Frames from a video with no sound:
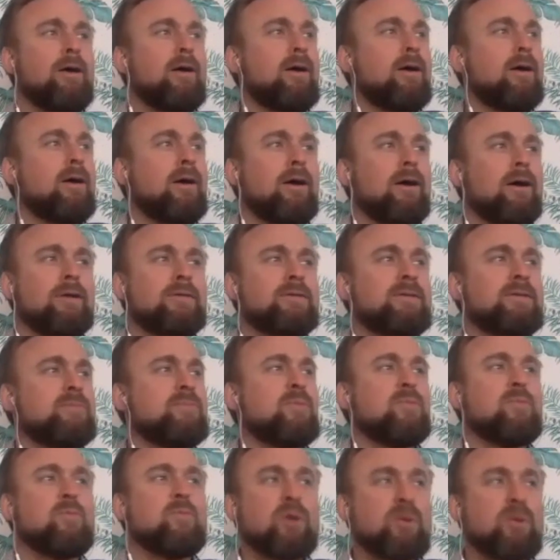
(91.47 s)
Did my
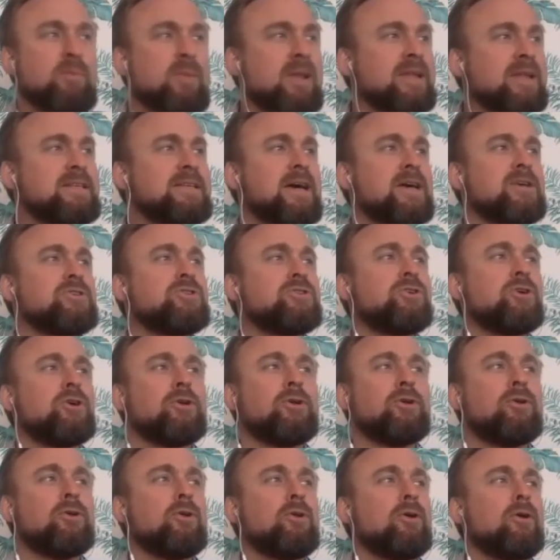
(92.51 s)
morning
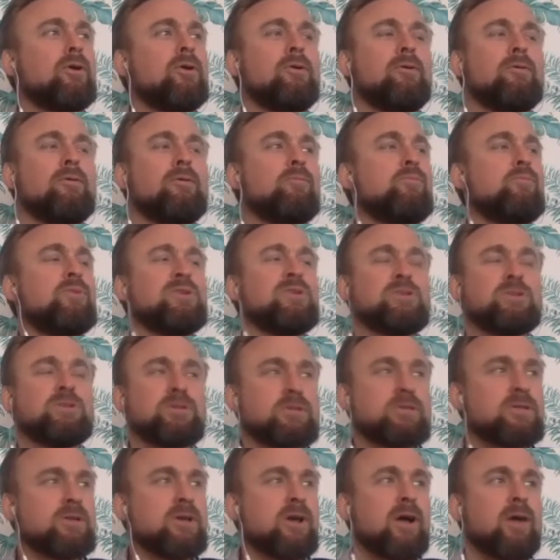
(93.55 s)
meditation. Business
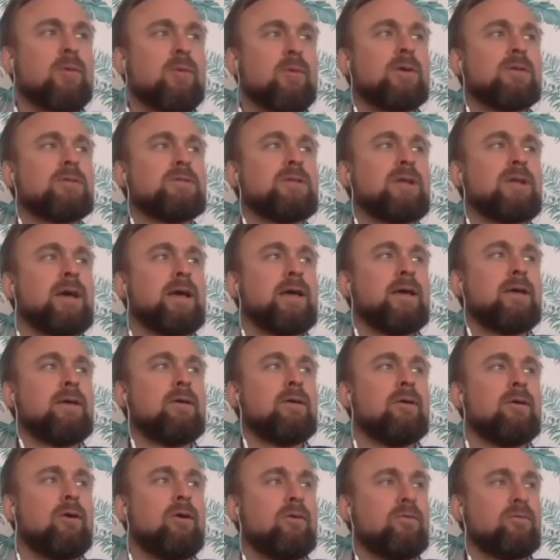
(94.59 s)
is going well today,
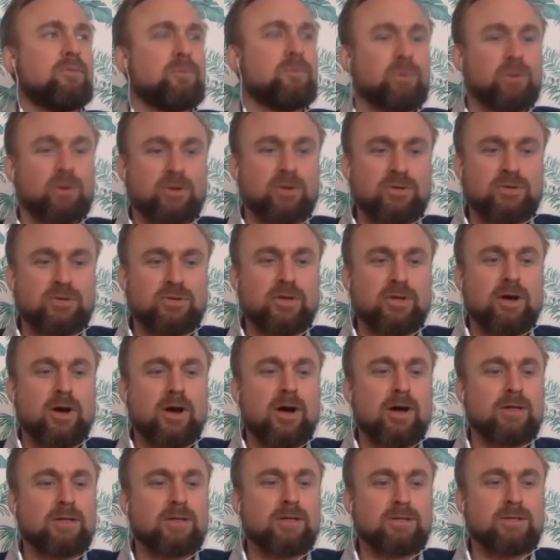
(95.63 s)
off to a good
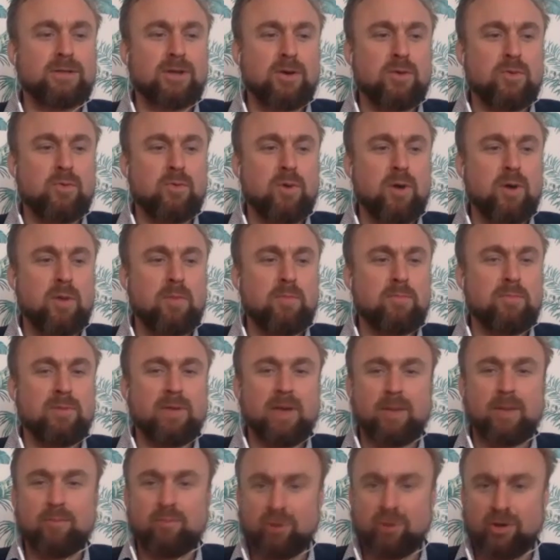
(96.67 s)
start. So
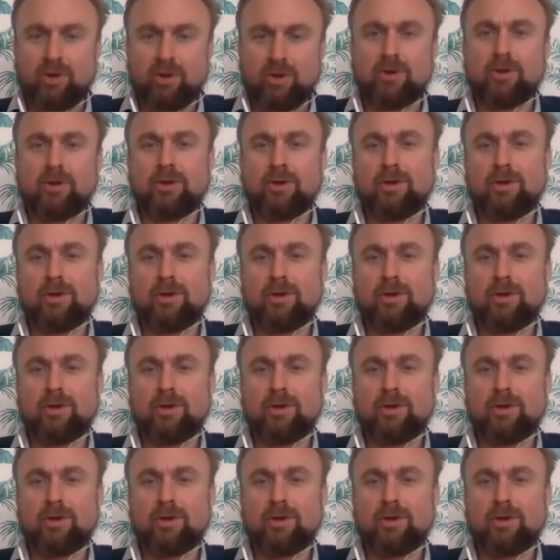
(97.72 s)
yeah, pretty good.